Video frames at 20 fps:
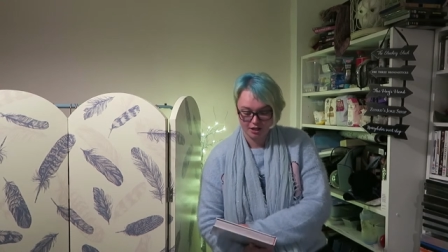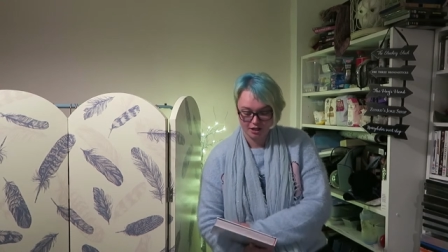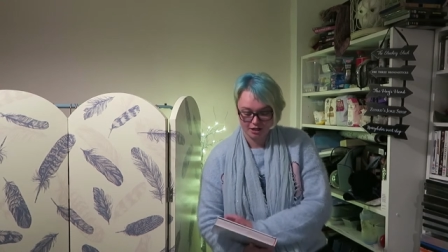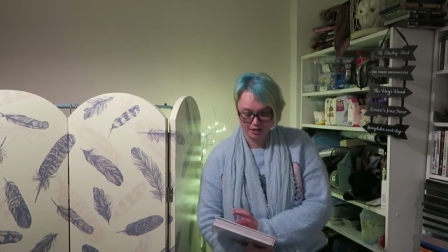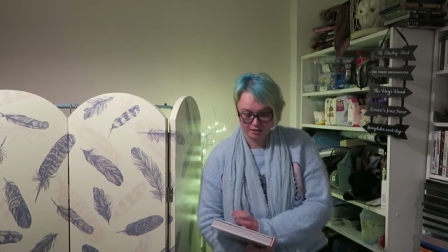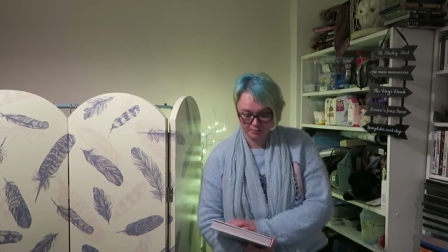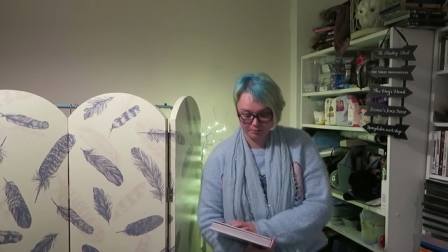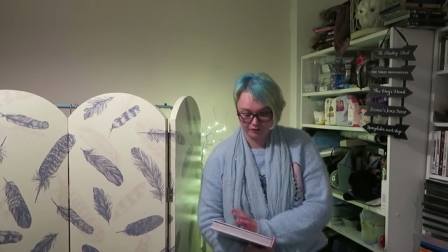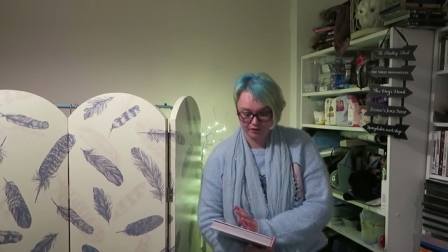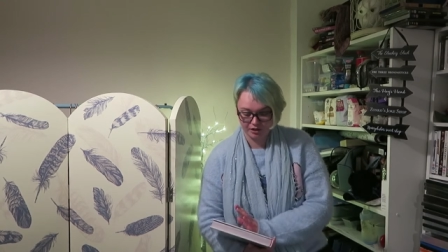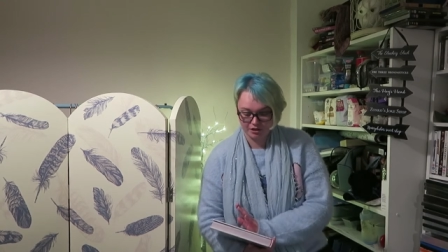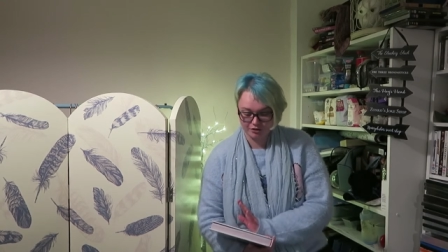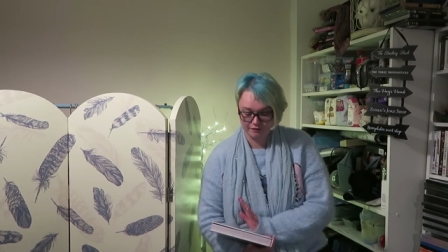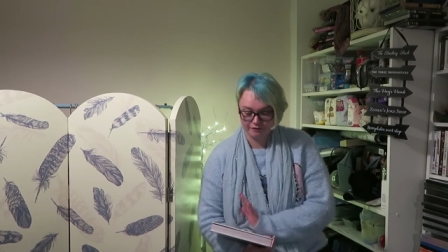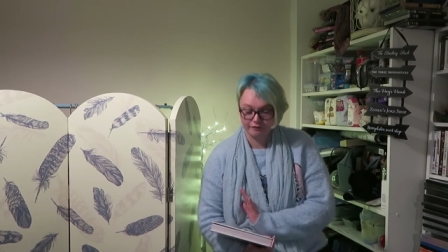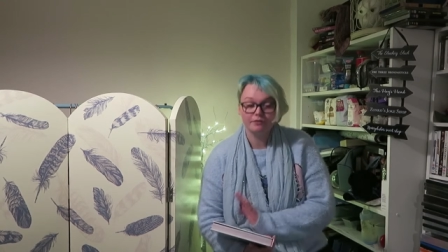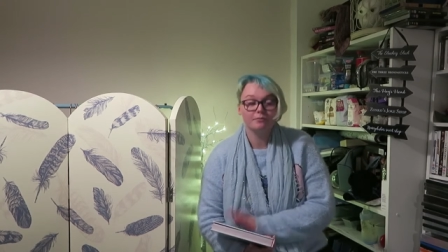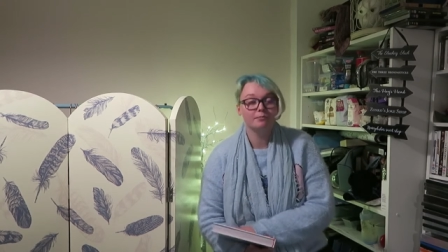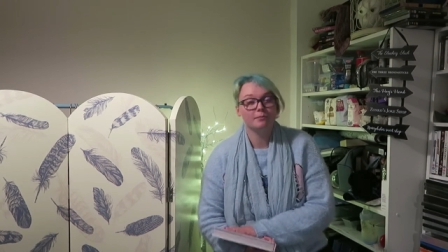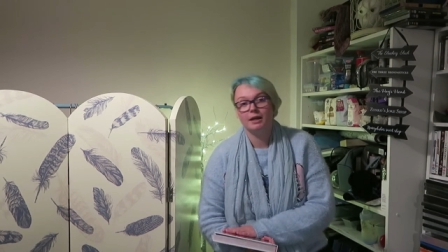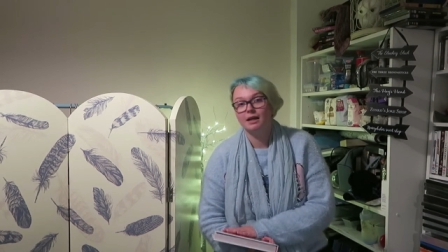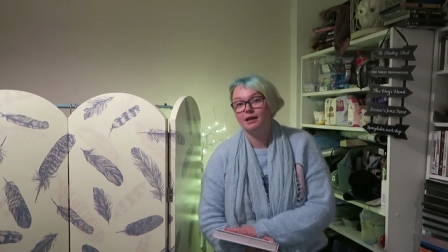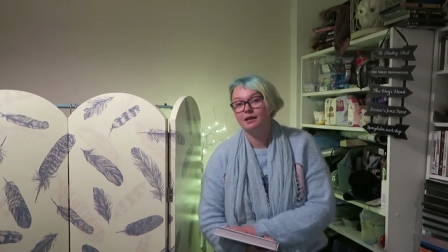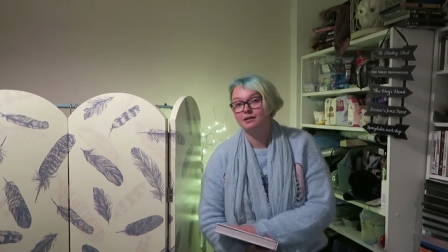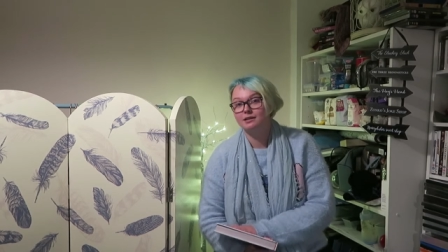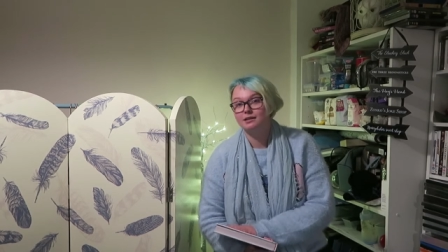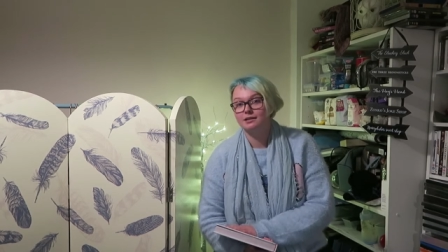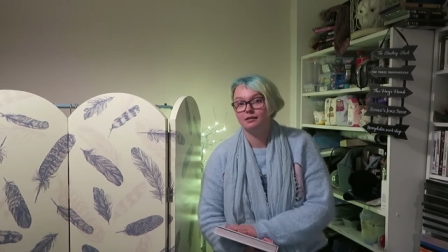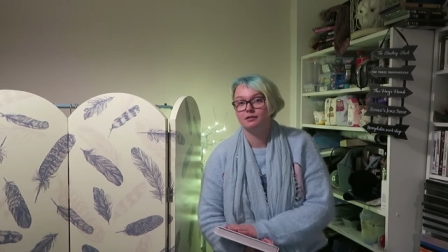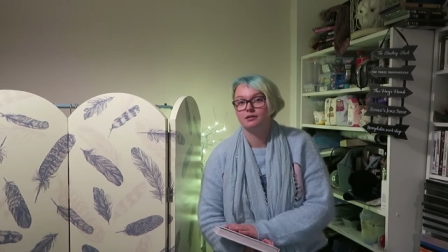inspiration for me
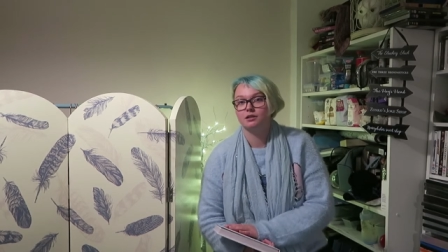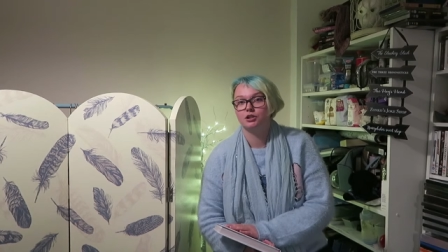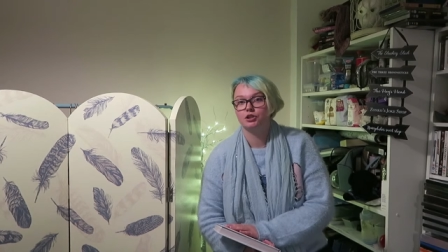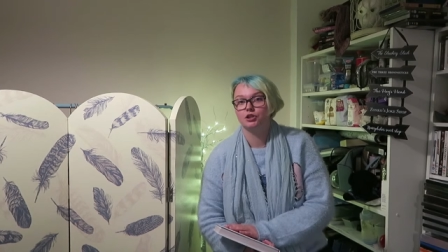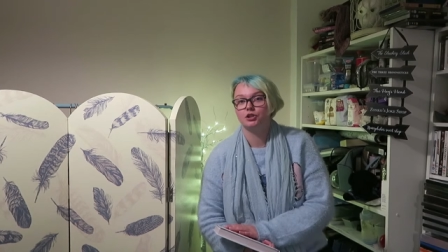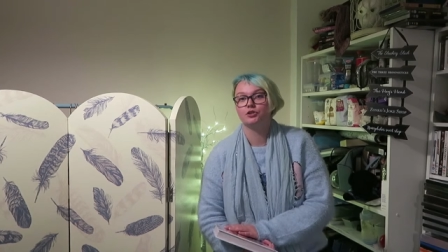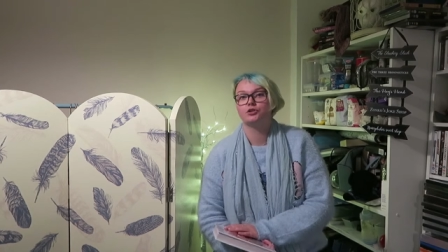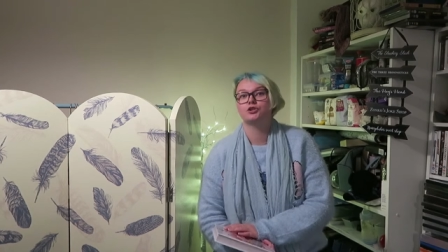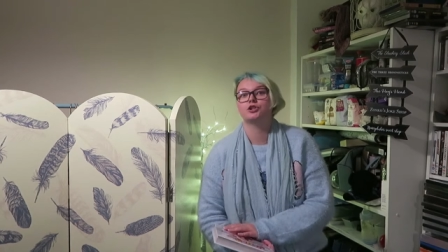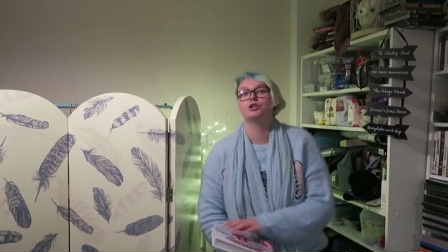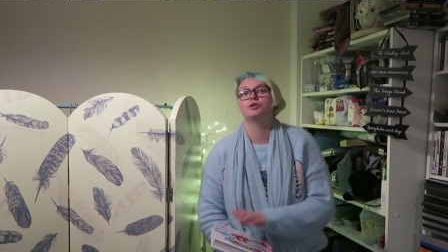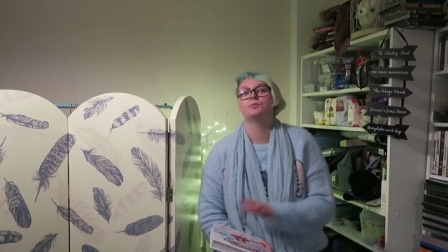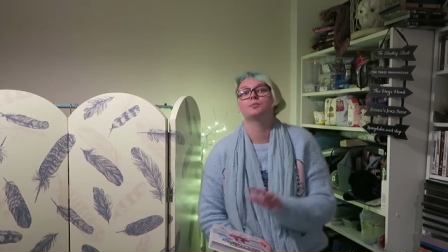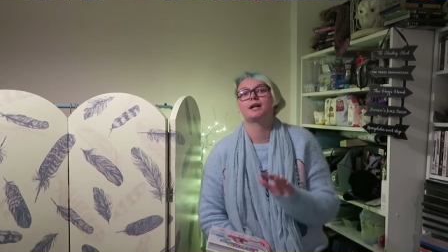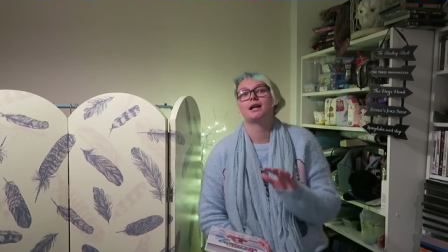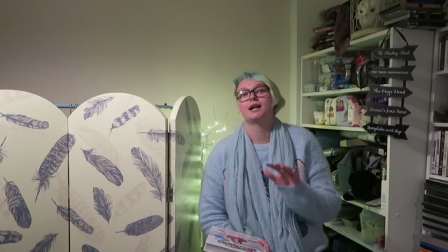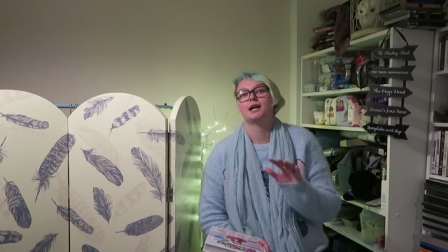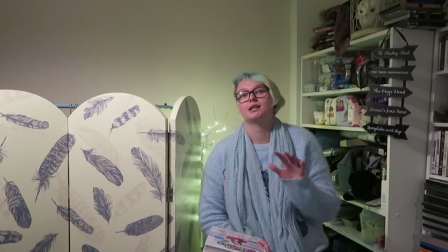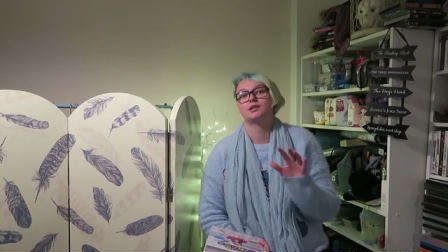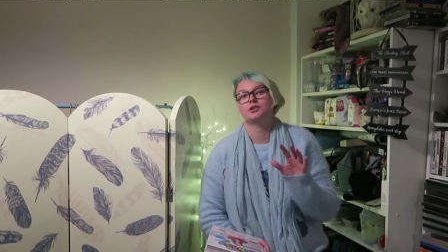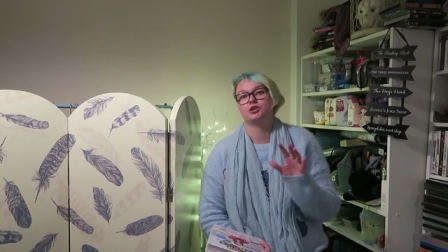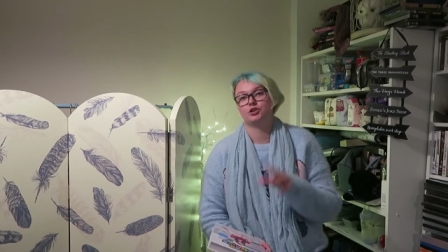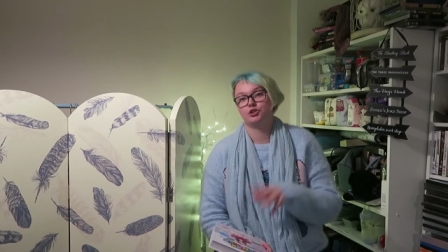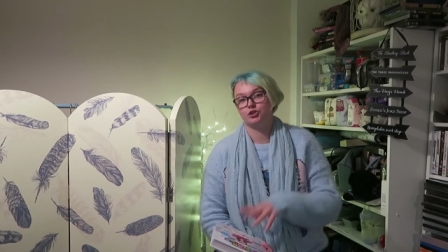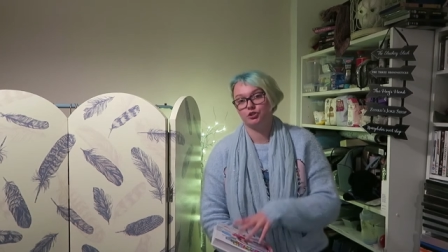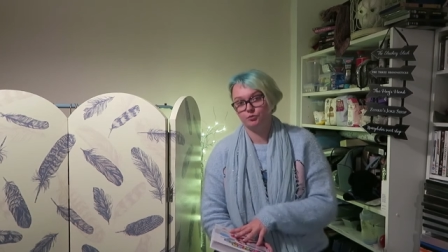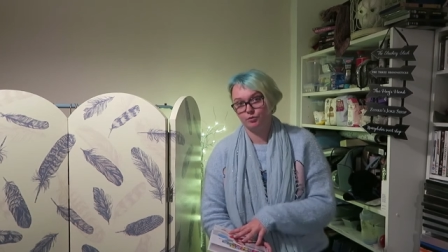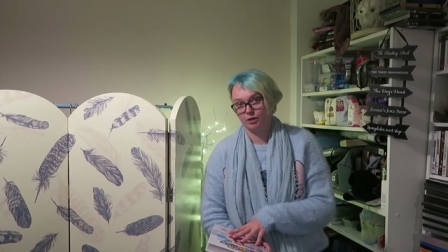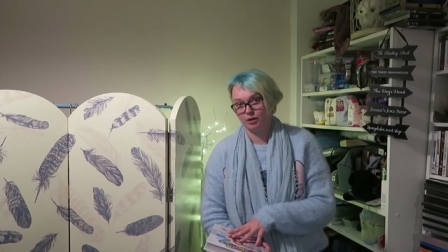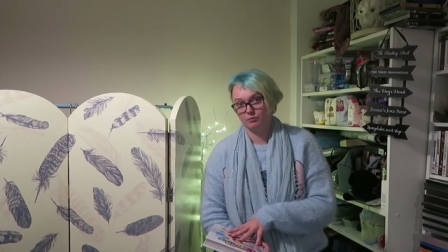in starting YouTube and
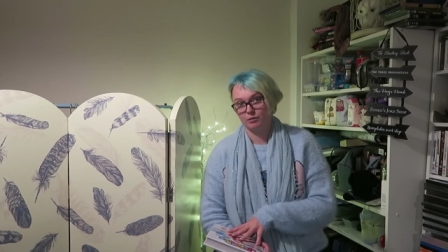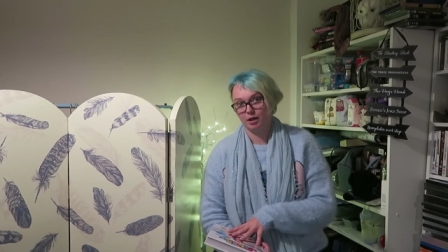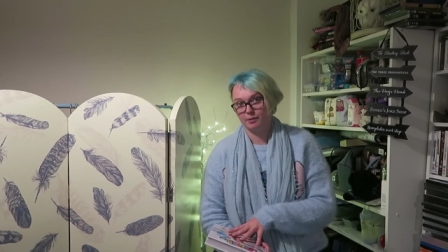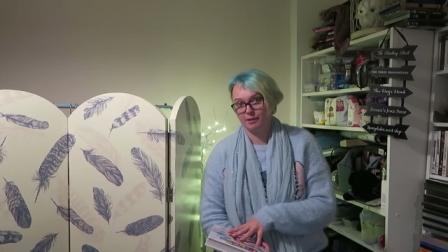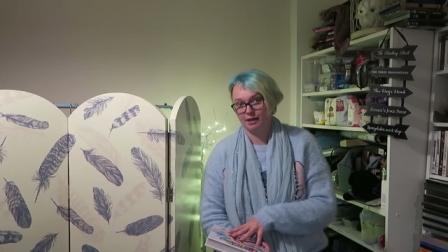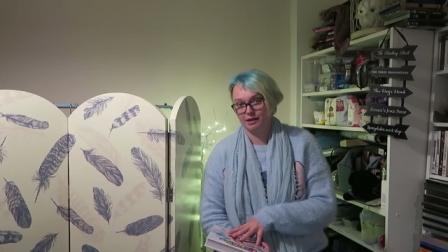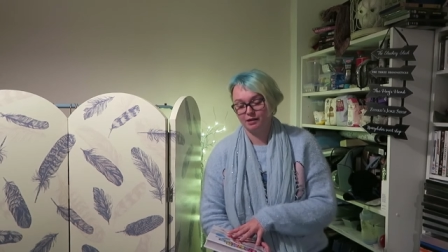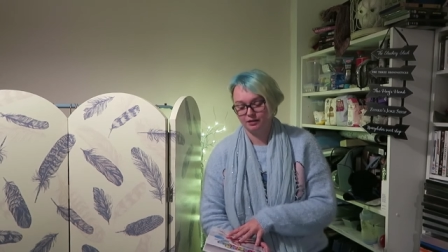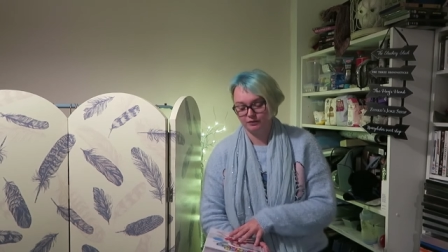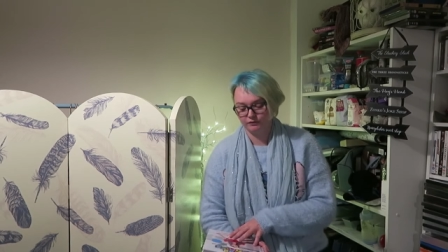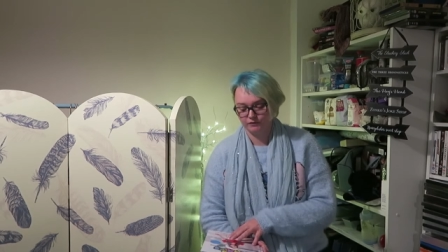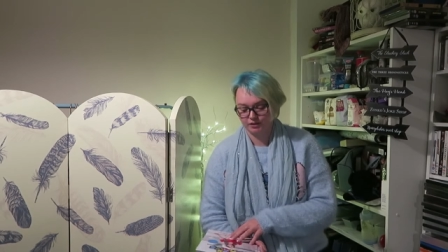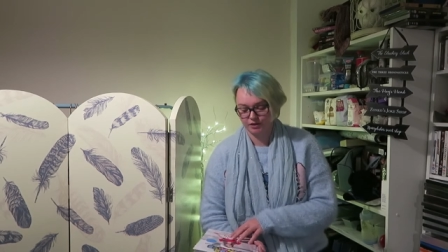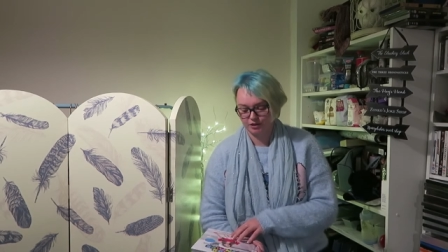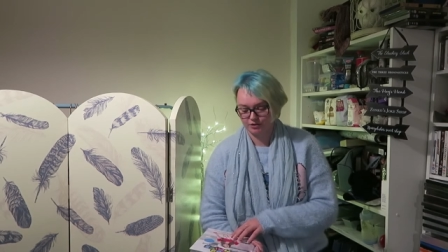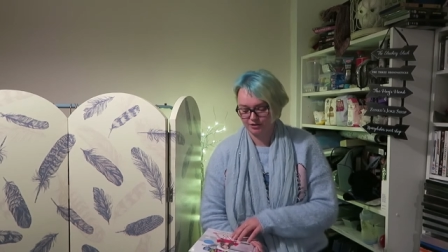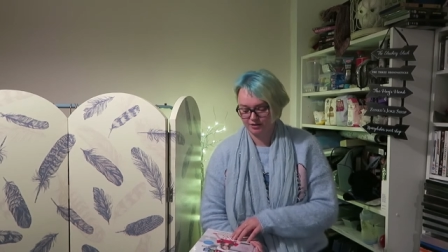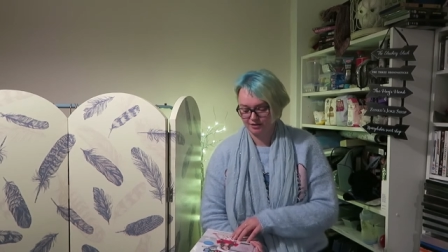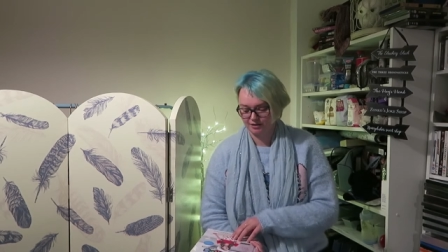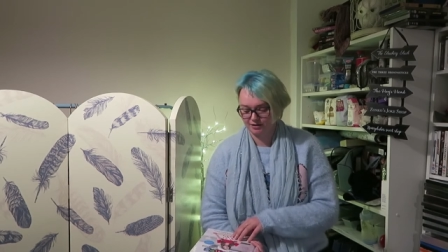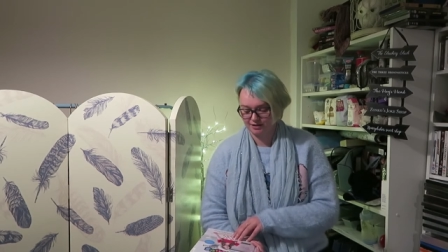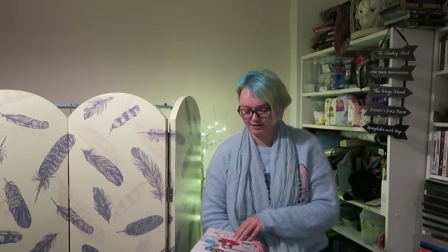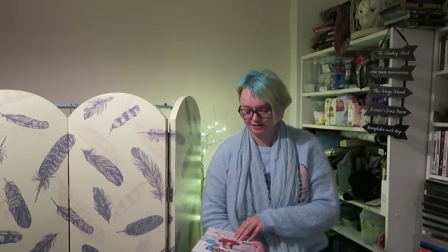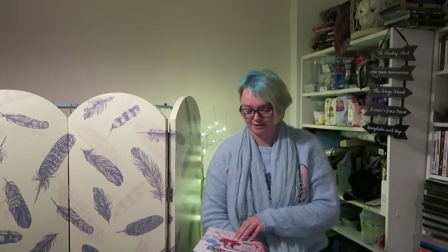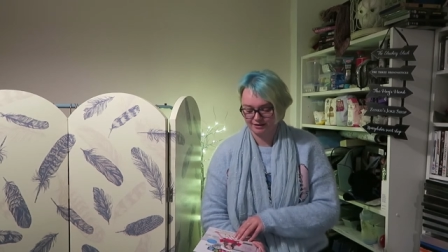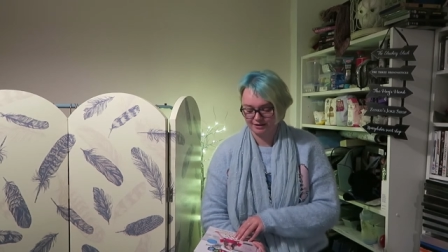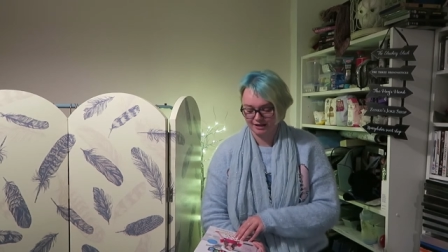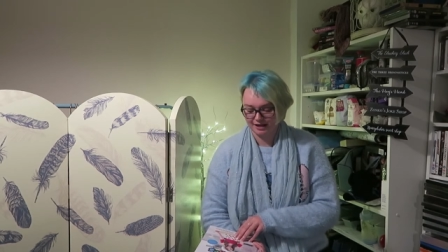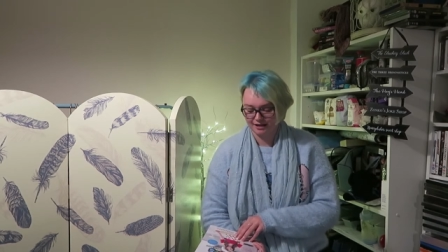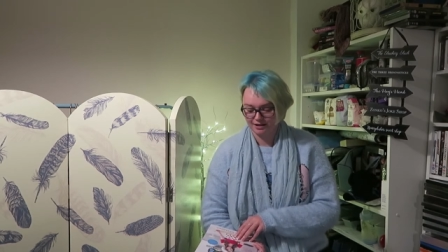doing my baking videos and things
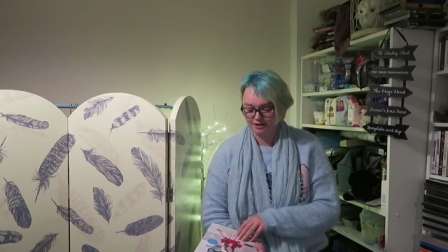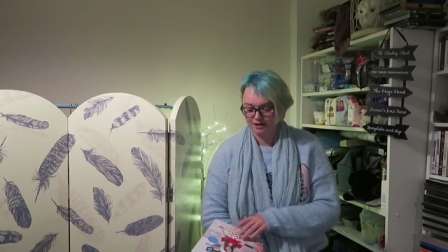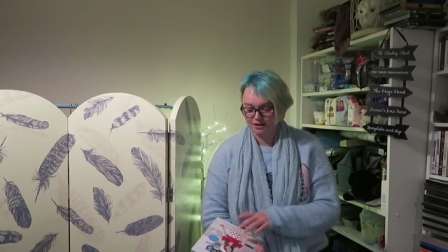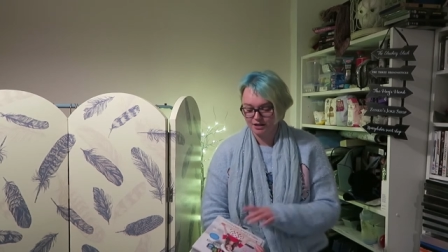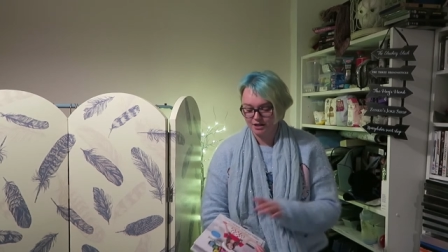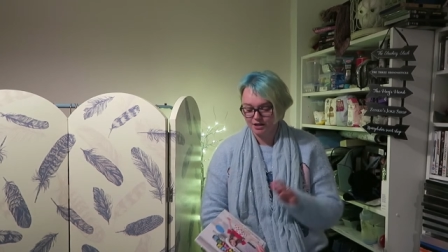like that.